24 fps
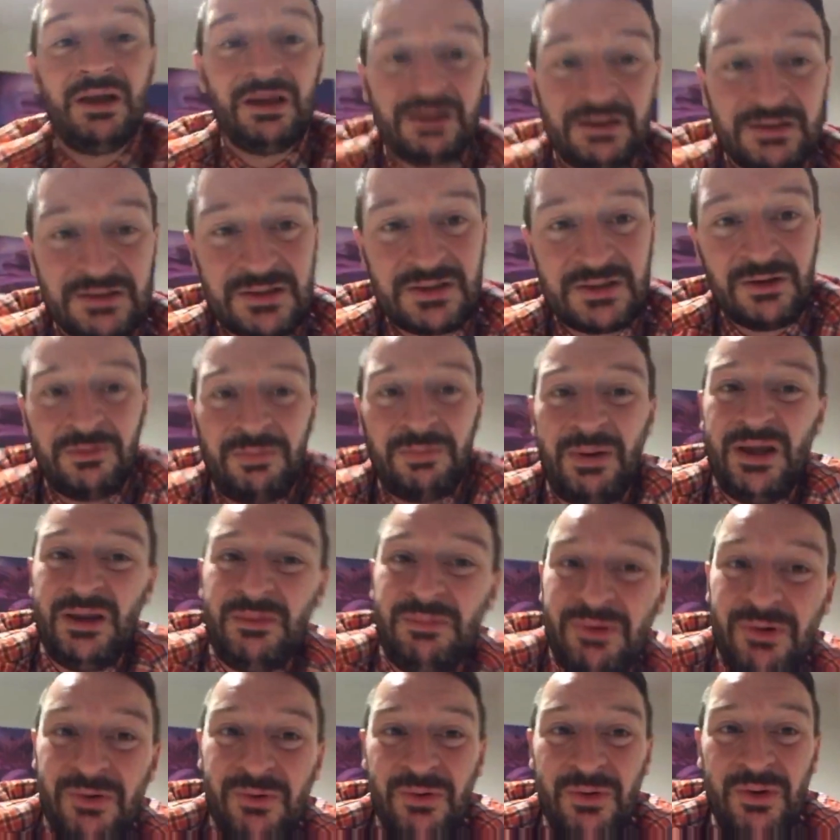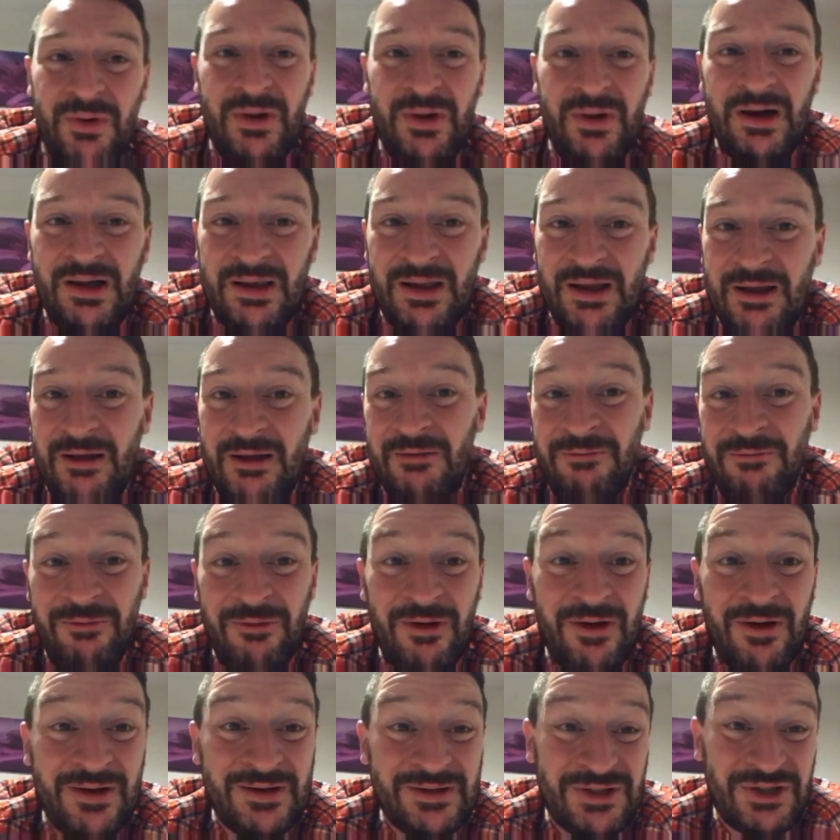It's still people out there
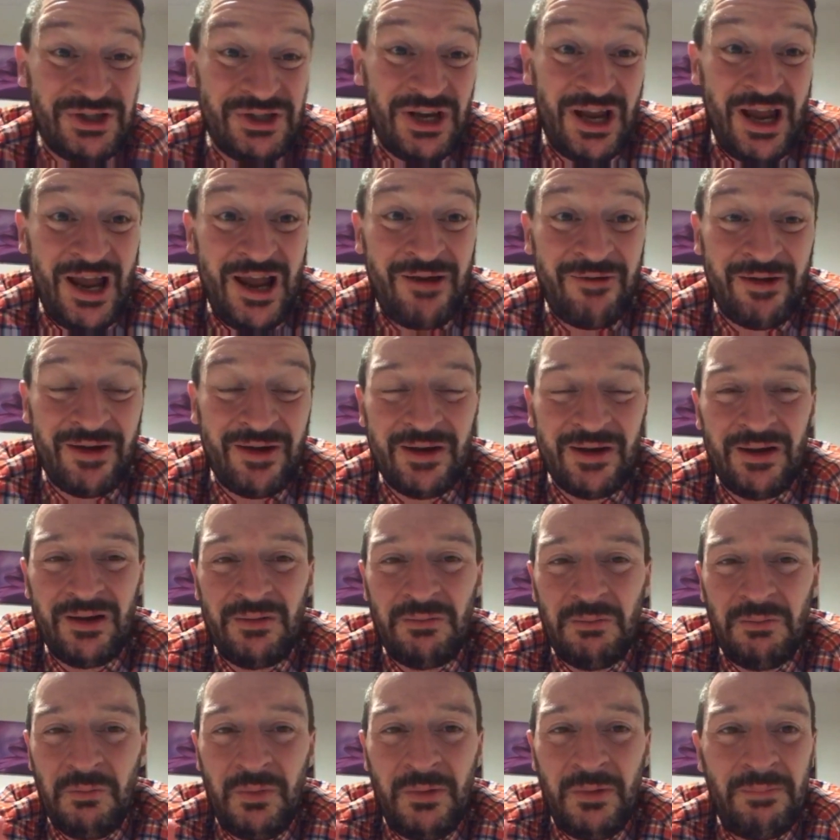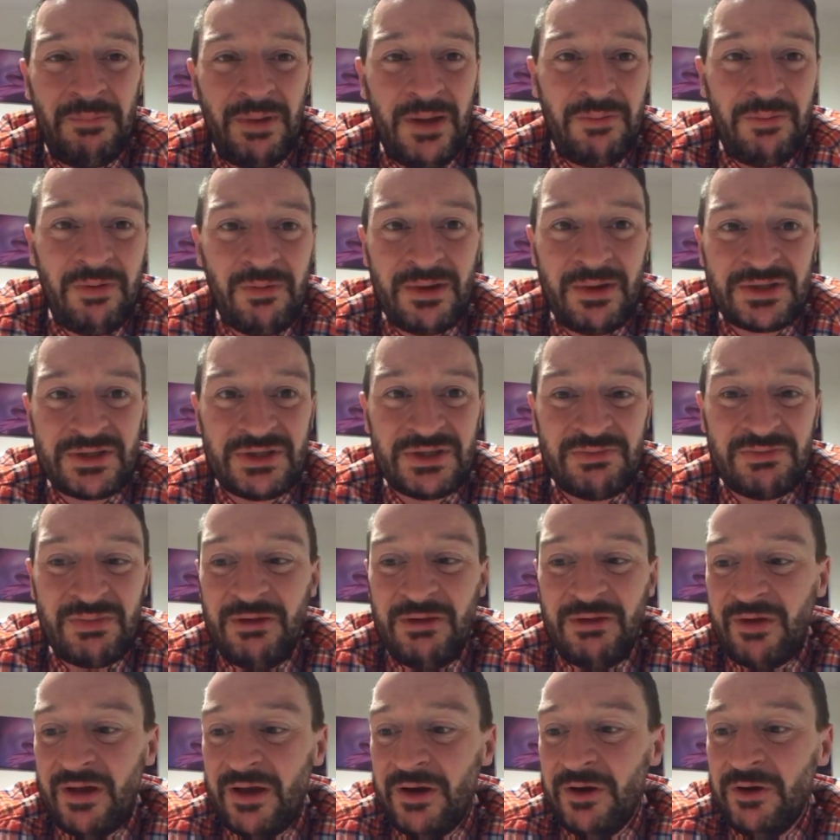frightened to sharing. When people message
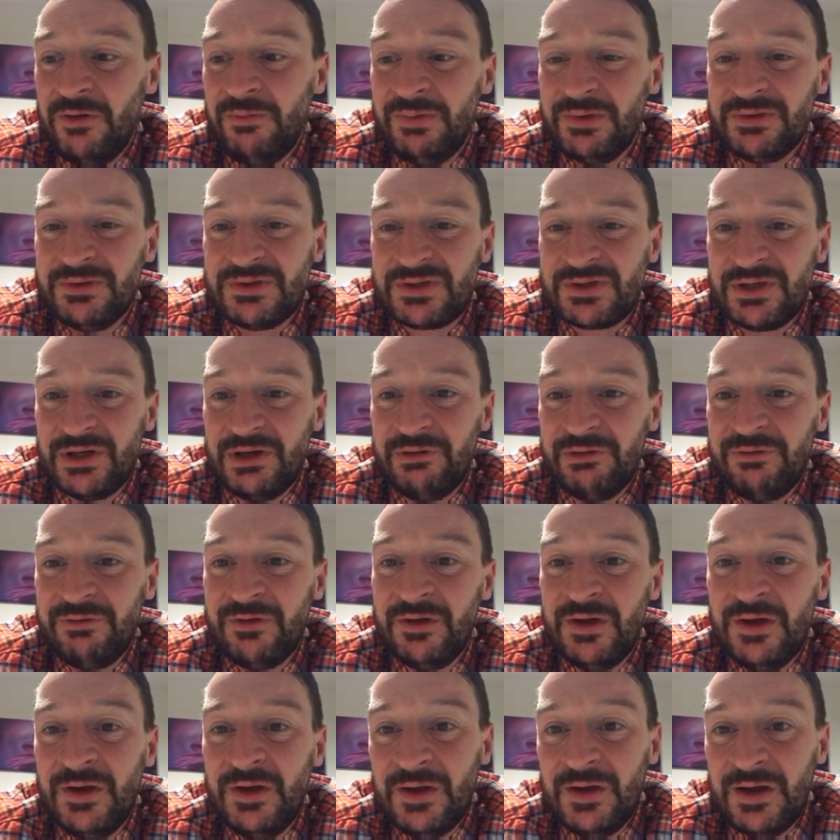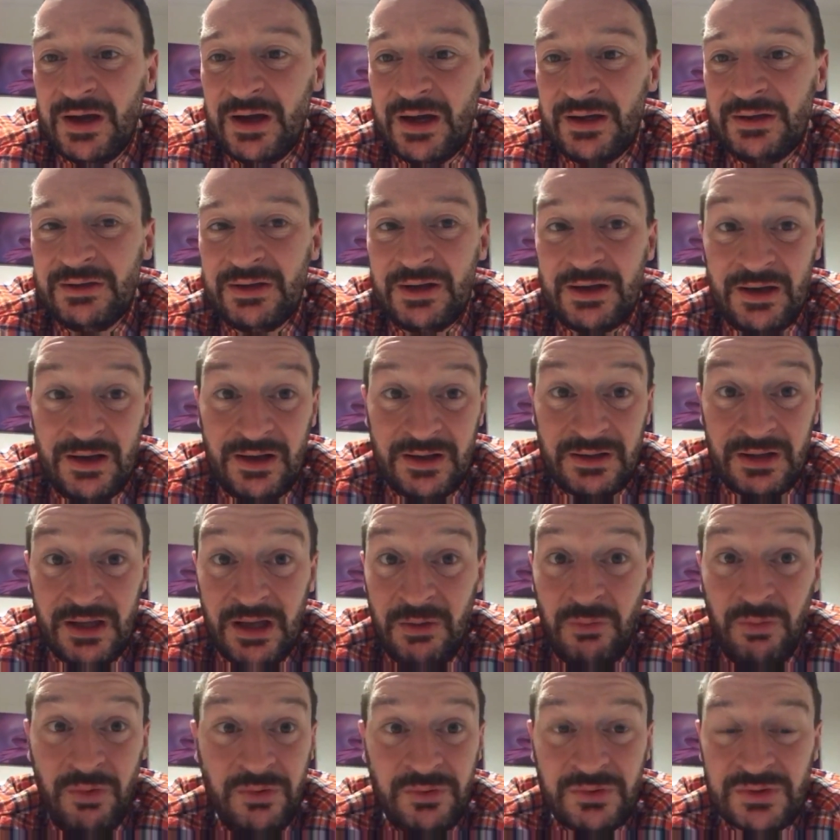me for help and stuff, and
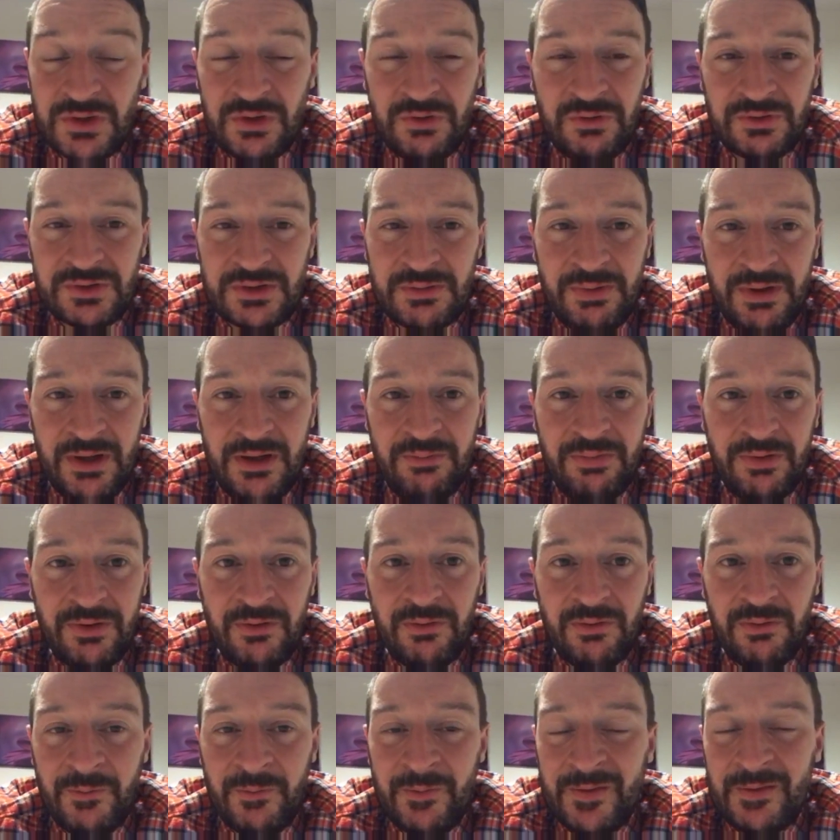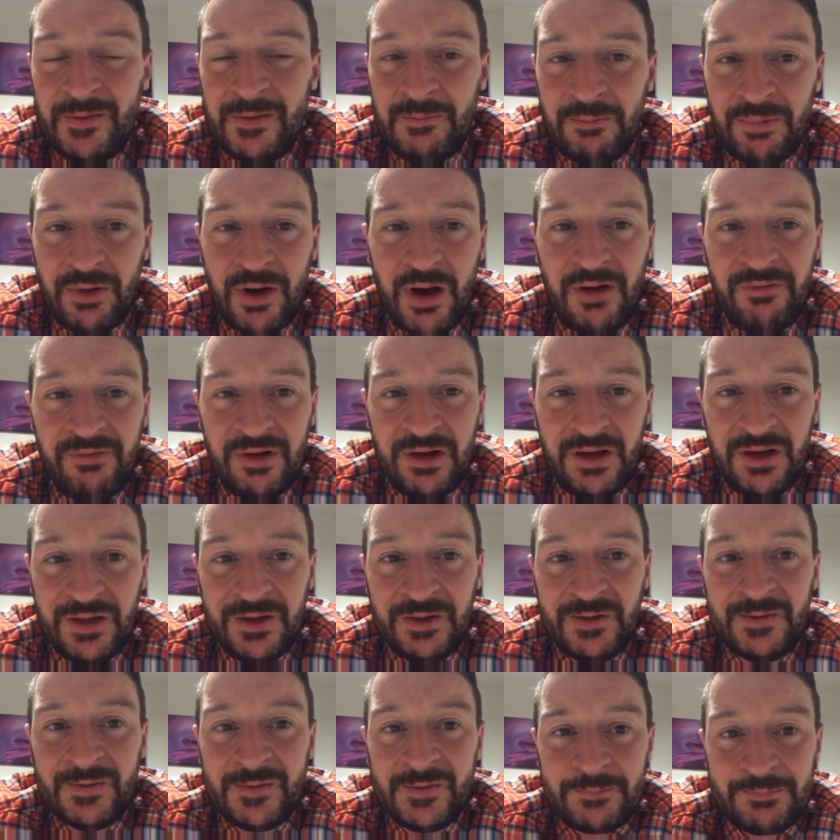I will talk to people privately,